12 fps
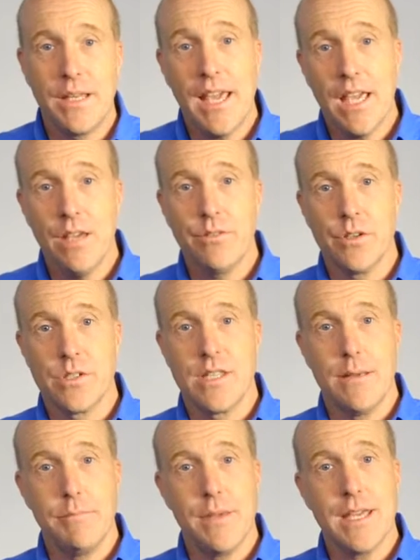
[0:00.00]
behaviors
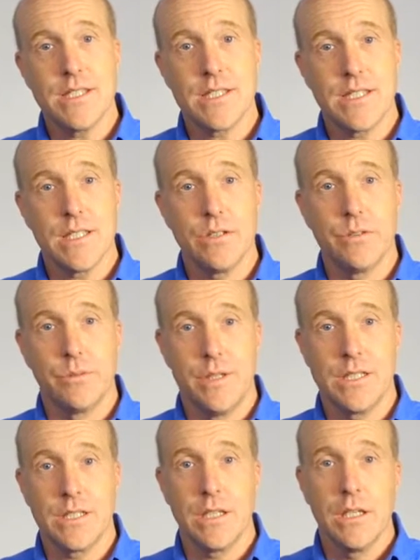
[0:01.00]
that may signal
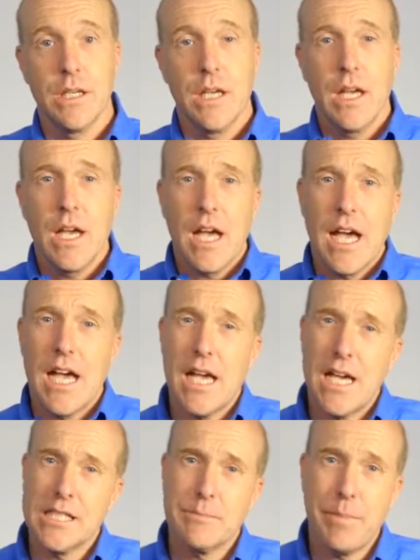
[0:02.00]
risk,
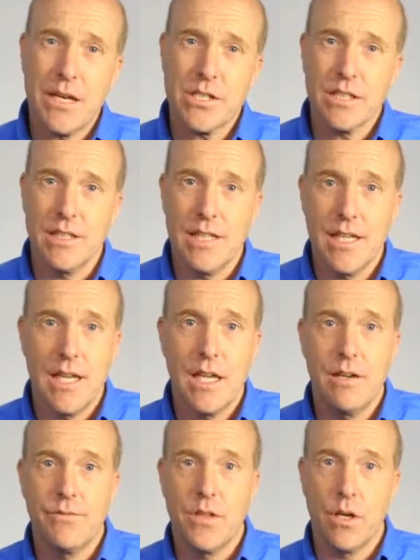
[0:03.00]
especially
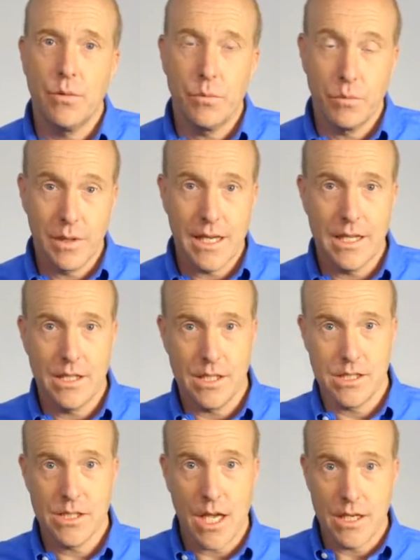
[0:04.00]
if they're related
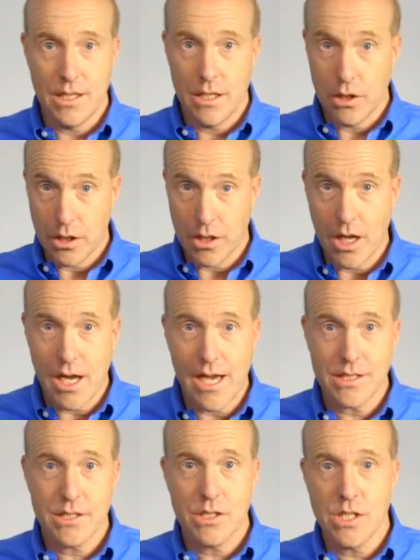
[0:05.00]
to sudden
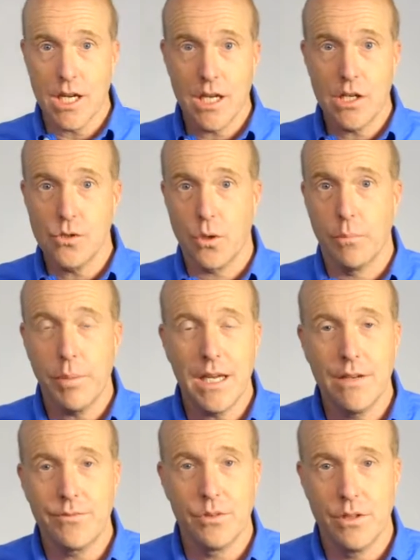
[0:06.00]
loss, change, or
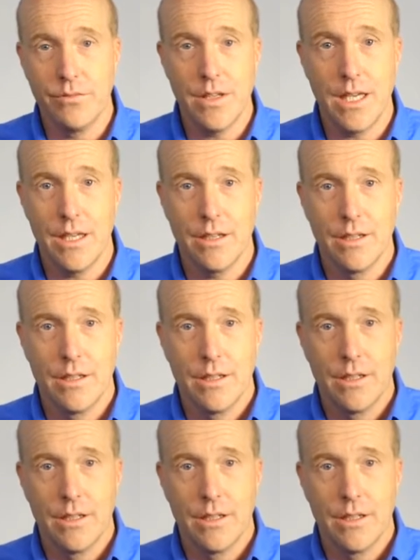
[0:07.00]
painful event,